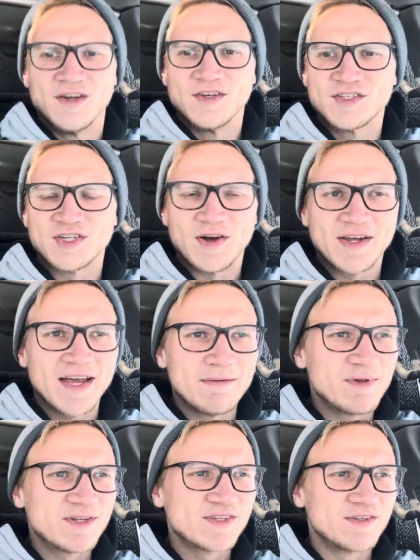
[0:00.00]
So I came
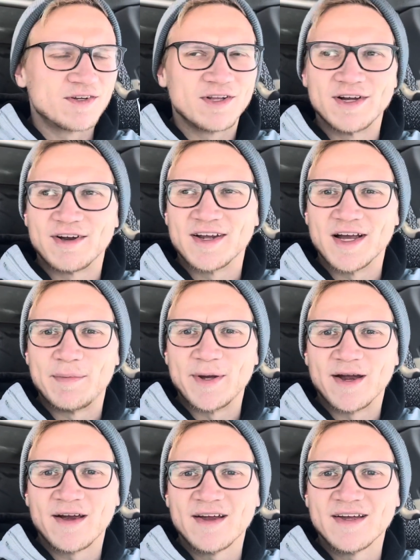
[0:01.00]
to this little clearing up
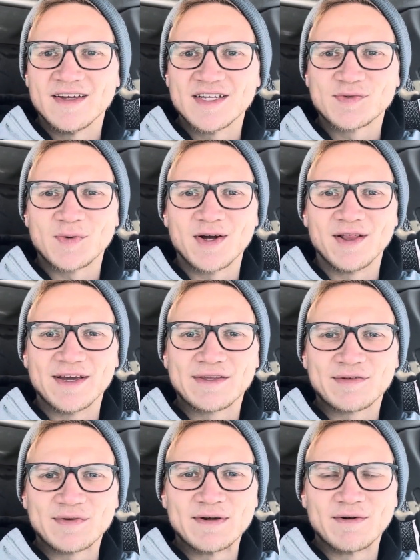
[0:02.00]
here. It's where like
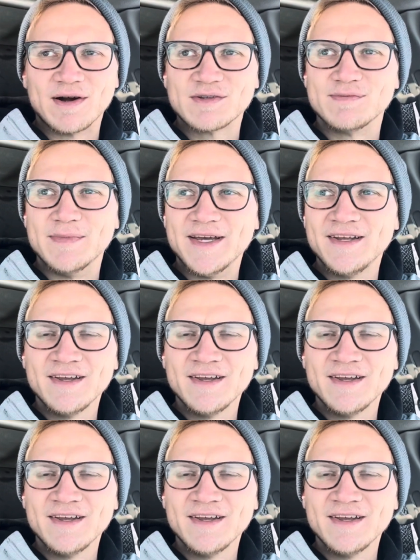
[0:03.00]
3 roads meet,